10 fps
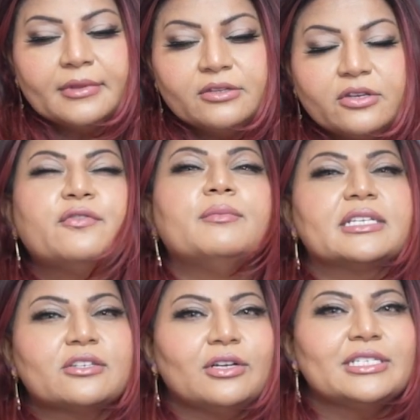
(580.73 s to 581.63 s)
sort of
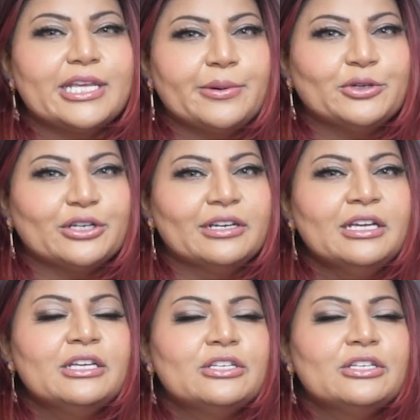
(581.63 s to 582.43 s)
misconception.